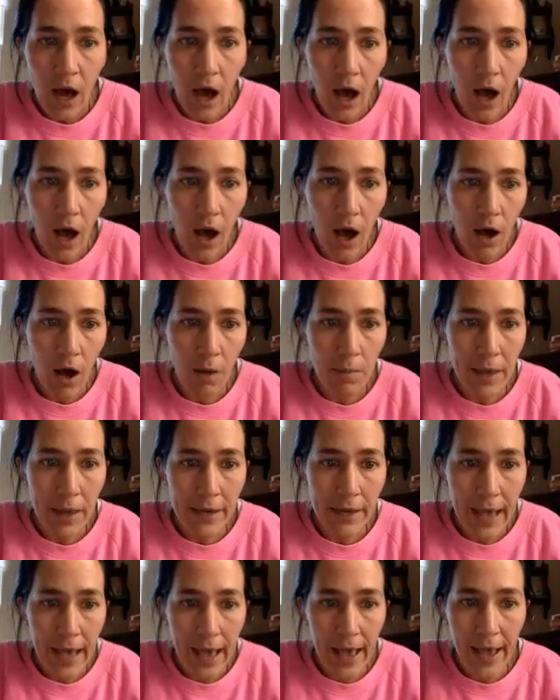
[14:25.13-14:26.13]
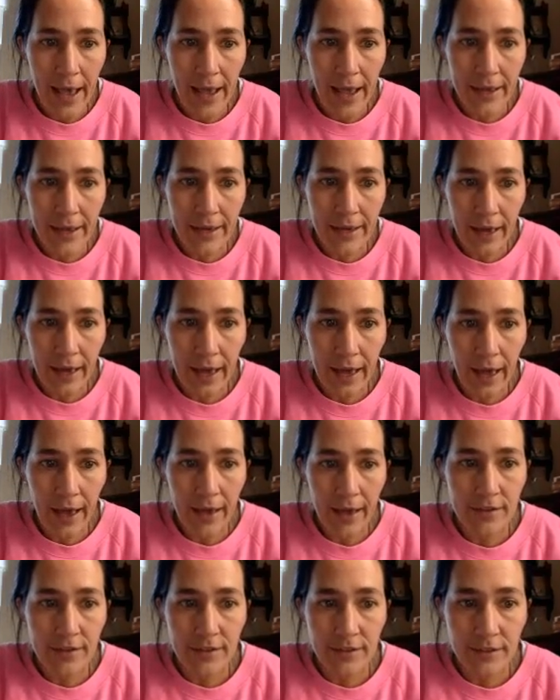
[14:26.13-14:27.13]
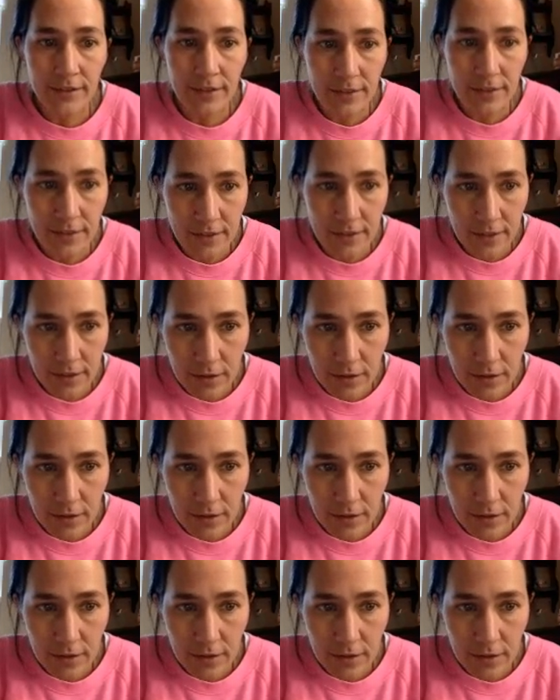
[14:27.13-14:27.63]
And AS